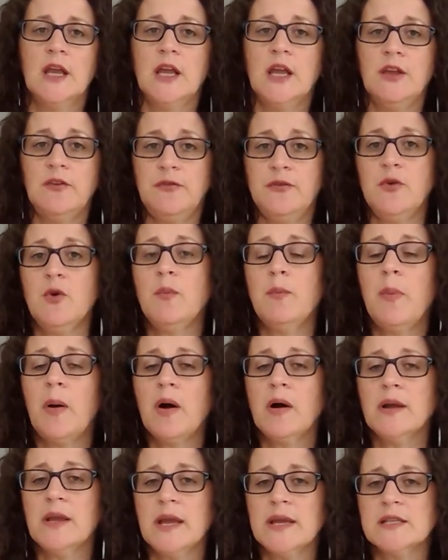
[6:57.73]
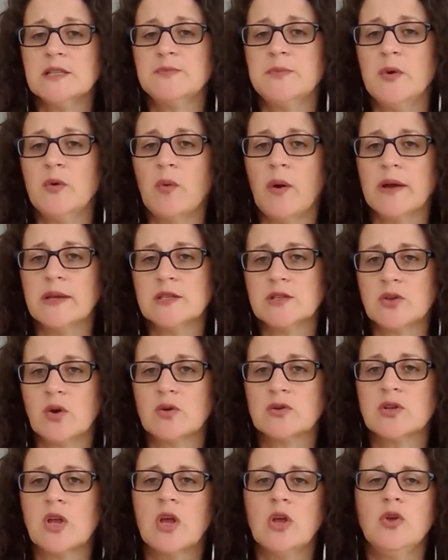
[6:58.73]
If you buy SPY
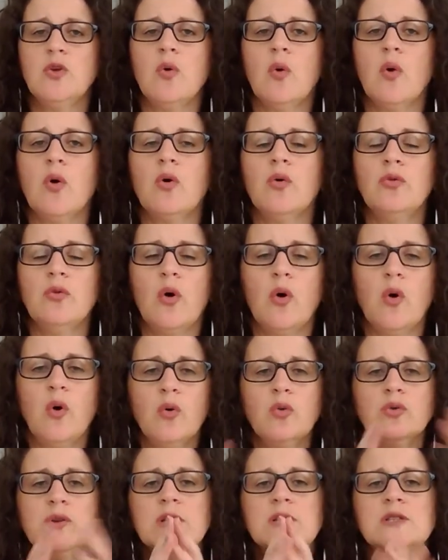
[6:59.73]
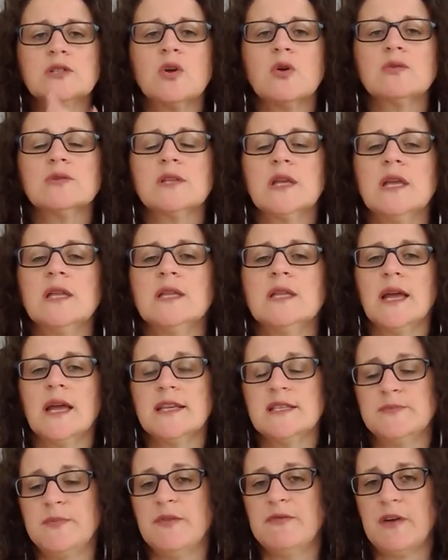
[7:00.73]
stocks, you own all the stocks in
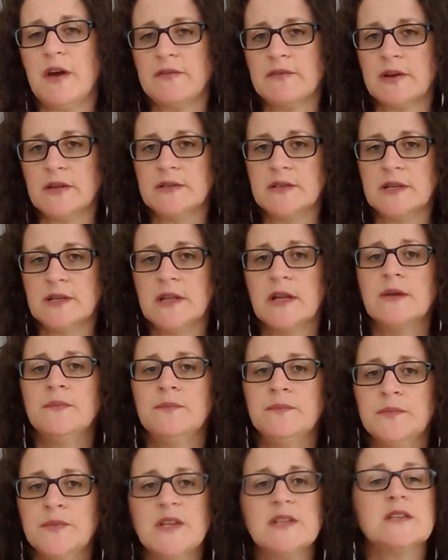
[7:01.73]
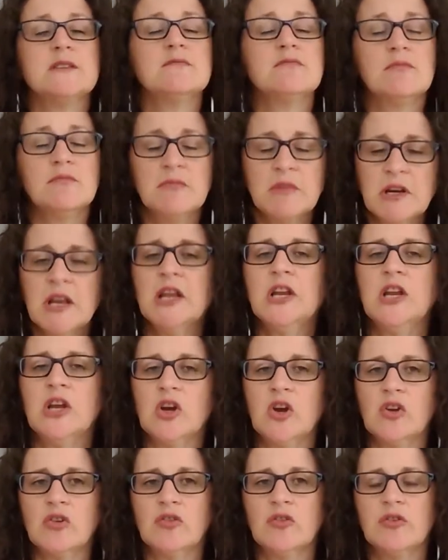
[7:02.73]
SP 500. This is really
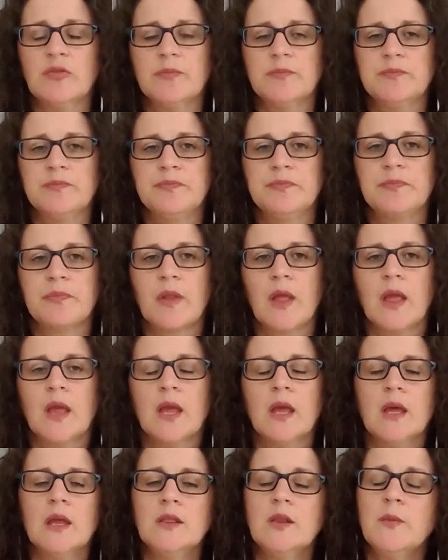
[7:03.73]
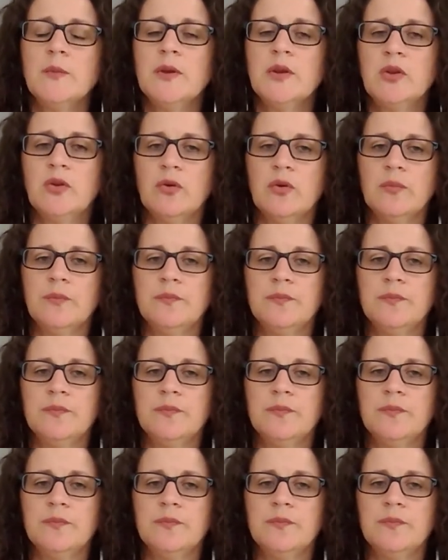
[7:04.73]
good. Number 2,